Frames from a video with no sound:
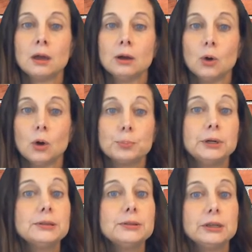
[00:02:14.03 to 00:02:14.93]
or
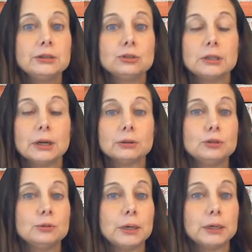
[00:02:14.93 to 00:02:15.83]
putting things together
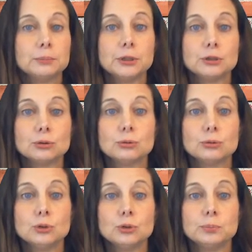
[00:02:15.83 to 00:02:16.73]
to make a bigger
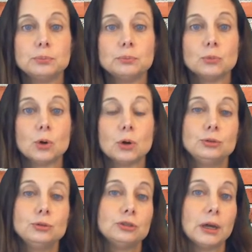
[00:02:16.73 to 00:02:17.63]
group, or
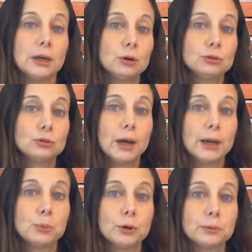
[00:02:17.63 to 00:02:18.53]
to say or to
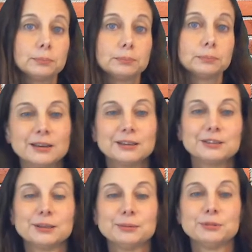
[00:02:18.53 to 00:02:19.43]
write more.
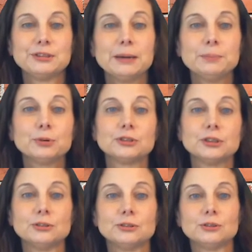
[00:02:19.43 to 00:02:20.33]
Some sample
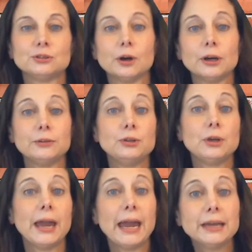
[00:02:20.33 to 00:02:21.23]
sentences are, if
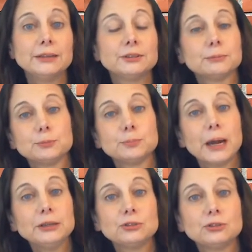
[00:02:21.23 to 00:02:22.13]
you add some
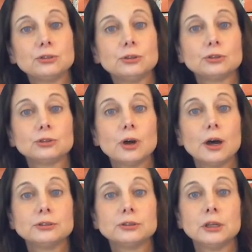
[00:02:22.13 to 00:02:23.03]
spices to the
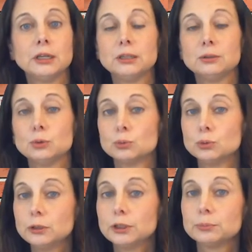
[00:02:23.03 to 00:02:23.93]
sauce, it will
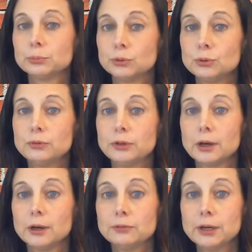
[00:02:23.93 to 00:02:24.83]
really improve
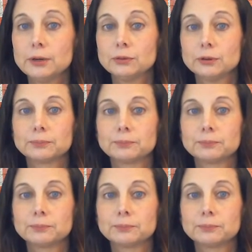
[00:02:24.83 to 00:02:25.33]
the flavor.